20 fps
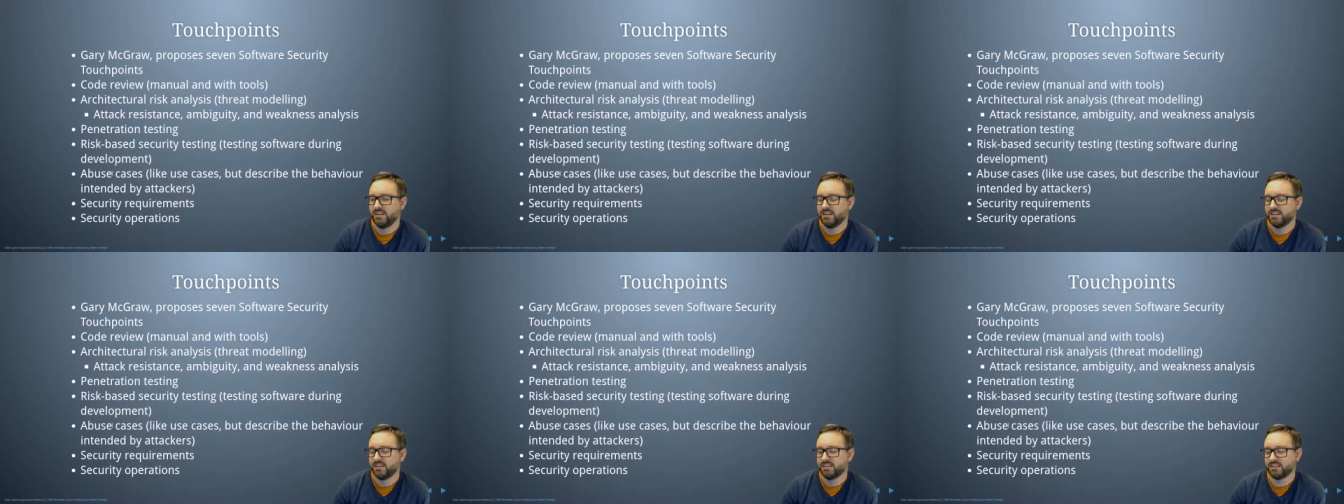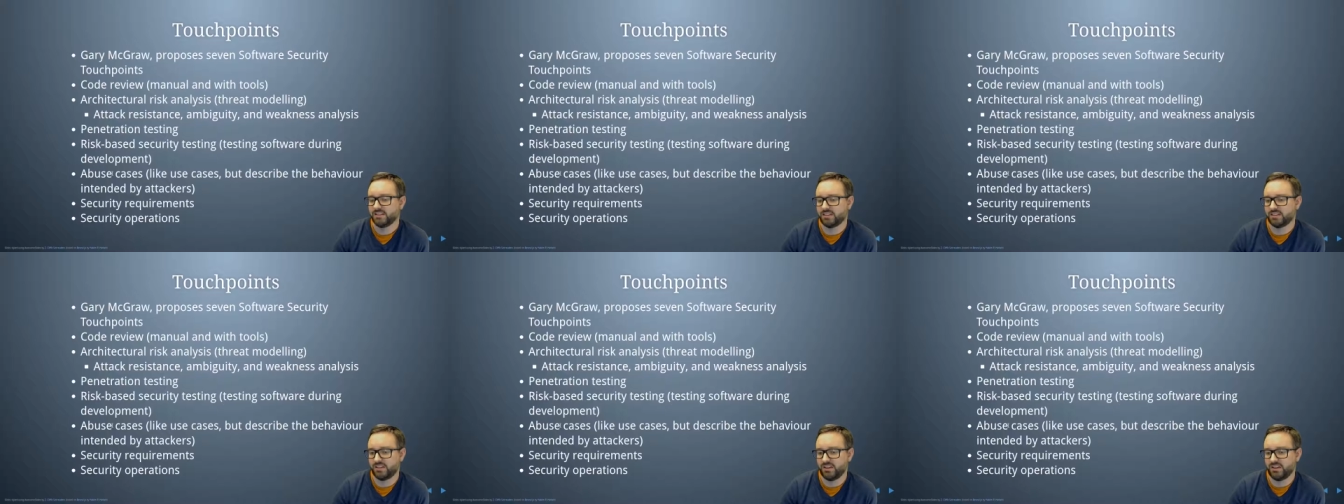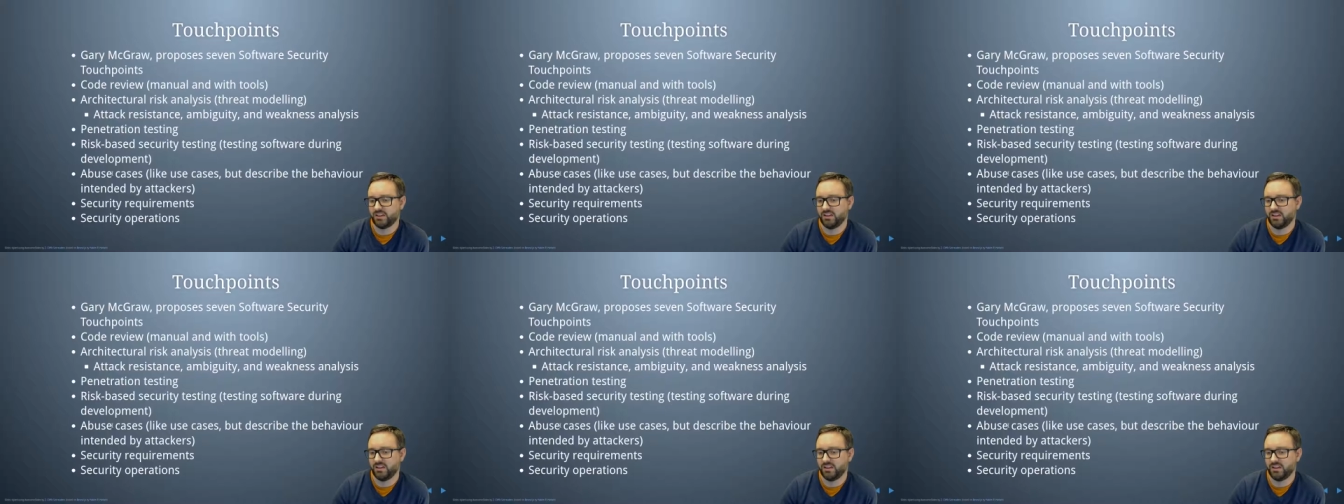So
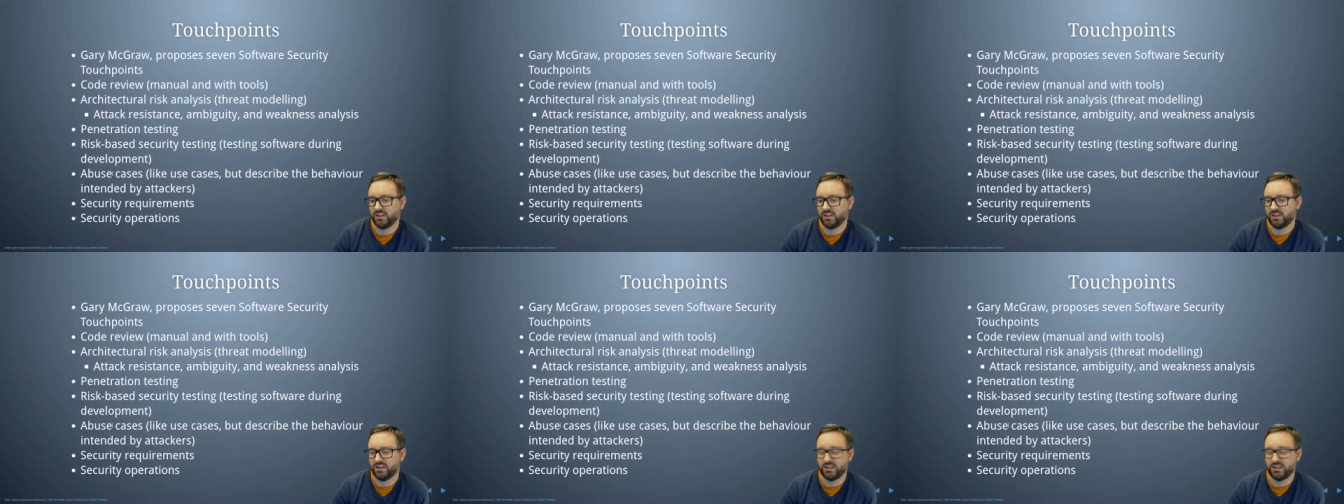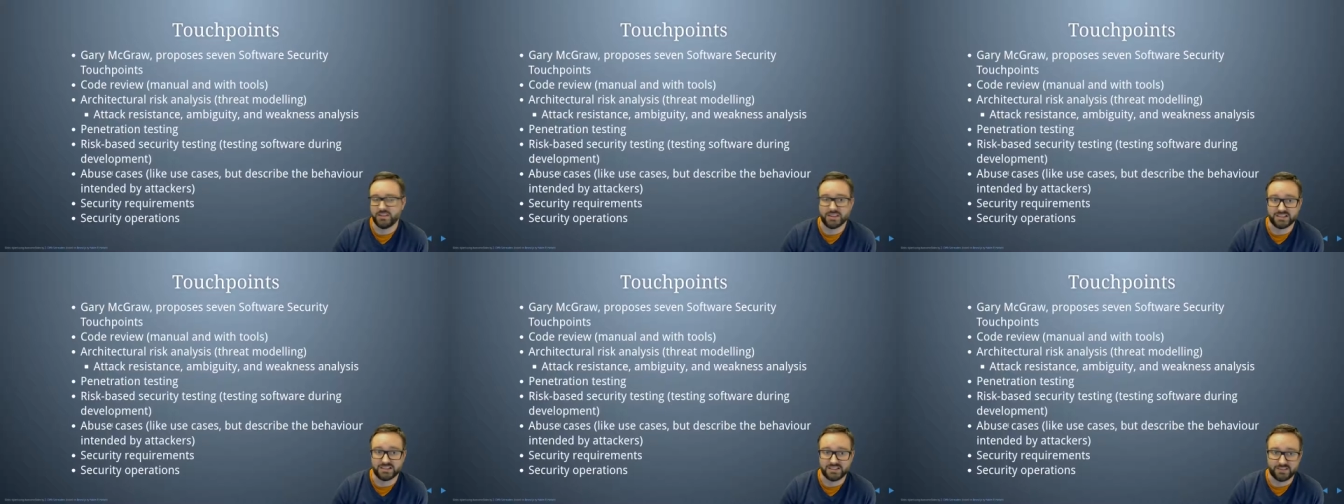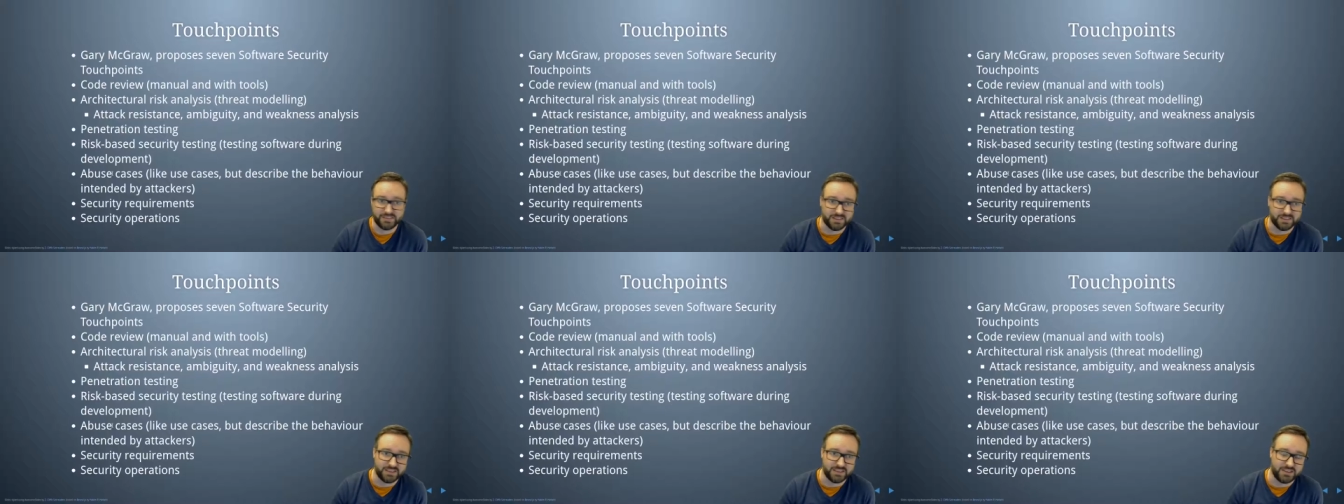you know that's
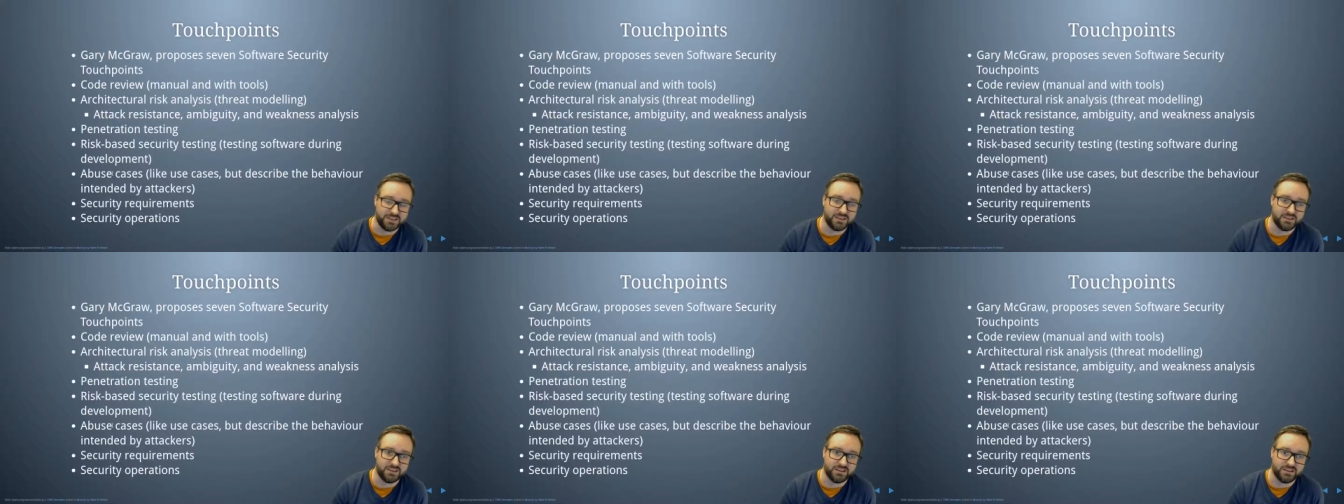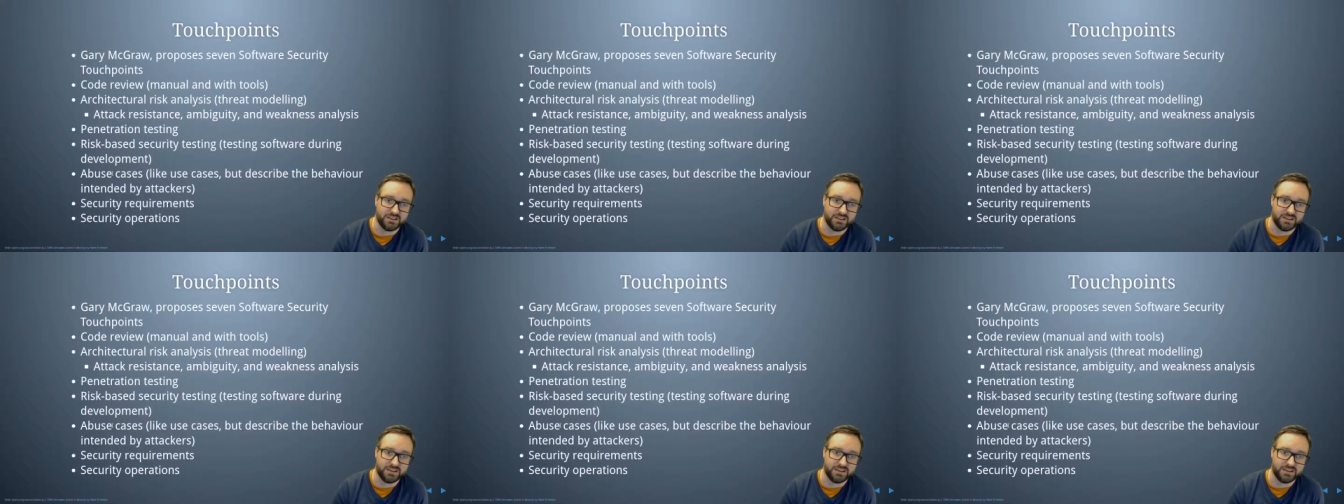something that you could